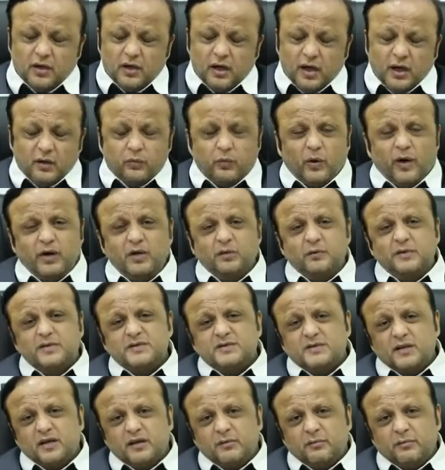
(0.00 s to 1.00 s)
And why do we
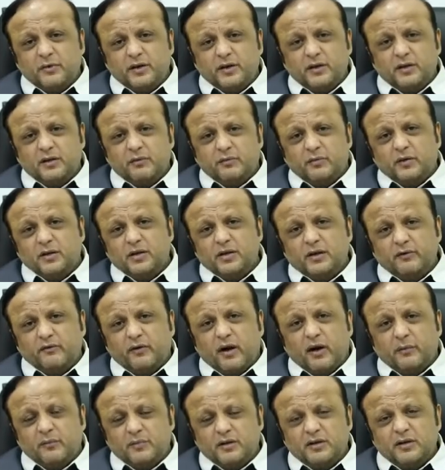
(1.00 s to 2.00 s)
celebrate the World
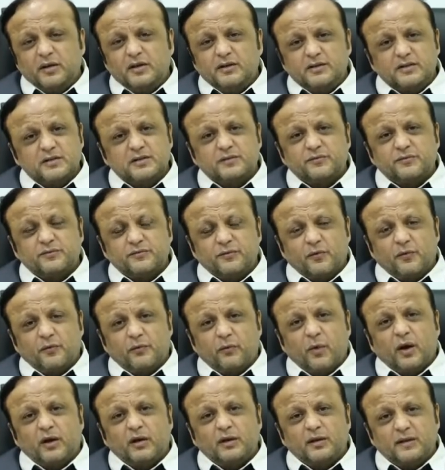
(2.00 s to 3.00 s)
Environment Day just for
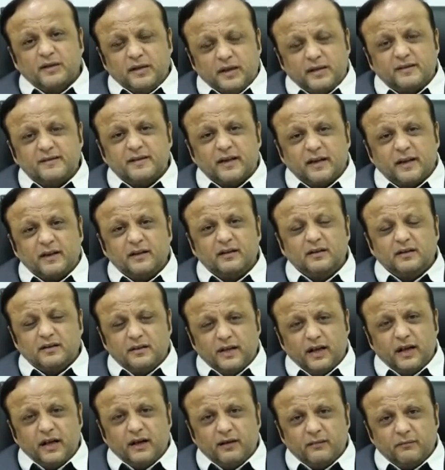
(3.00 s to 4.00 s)
one single
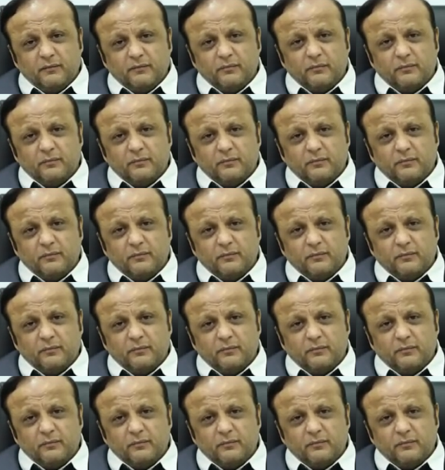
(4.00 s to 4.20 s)
day?